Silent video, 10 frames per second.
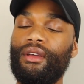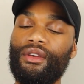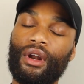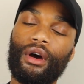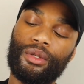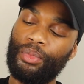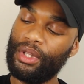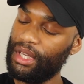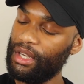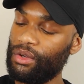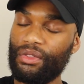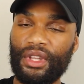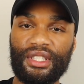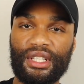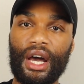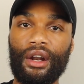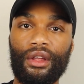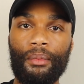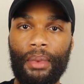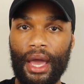You can also put things on this side
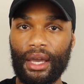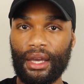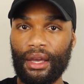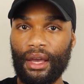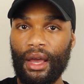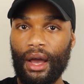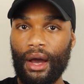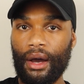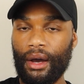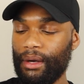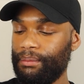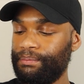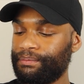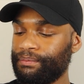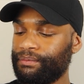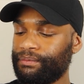on the back. And